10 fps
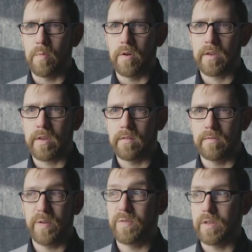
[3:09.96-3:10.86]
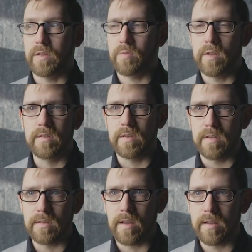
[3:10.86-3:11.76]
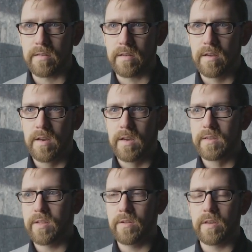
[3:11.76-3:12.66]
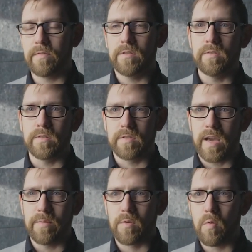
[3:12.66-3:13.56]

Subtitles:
be working 15, 20 years later, still giving you the same